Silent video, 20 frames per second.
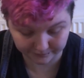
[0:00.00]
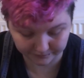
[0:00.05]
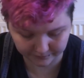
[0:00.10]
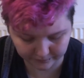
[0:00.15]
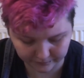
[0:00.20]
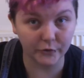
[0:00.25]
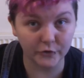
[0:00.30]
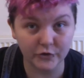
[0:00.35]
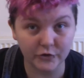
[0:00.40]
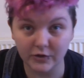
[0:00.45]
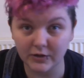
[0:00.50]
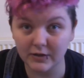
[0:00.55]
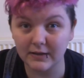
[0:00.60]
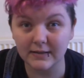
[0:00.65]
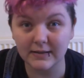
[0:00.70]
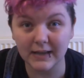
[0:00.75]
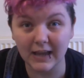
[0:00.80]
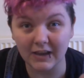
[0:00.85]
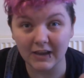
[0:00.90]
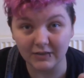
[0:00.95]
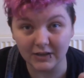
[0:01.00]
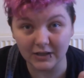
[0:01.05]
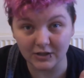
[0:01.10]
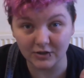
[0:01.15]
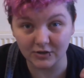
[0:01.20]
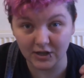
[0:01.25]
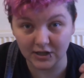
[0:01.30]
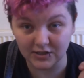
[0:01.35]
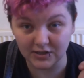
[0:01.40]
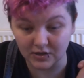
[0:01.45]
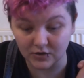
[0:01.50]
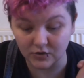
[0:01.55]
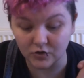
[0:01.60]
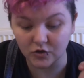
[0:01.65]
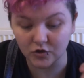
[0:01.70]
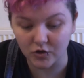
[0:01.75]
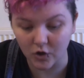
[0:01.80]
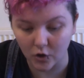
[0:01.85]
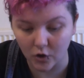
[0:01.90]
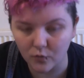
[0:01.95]
But Julius gave Innocenzo
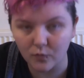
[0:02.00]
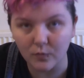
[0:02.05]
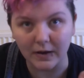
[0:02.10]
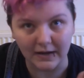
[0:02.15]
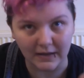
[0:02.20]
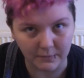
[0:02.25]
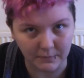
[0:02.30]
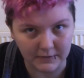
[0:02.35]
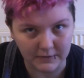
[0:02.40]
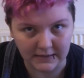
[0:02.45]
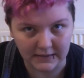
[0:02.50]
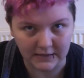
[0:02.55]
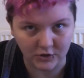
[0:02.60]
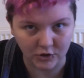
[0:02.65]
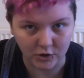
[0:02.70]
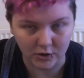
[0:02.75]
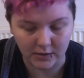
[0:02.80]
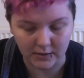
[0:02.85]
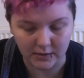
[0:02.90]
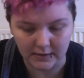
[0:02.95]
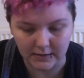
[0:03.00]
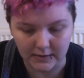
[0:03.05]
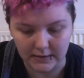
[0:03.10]
so many positions.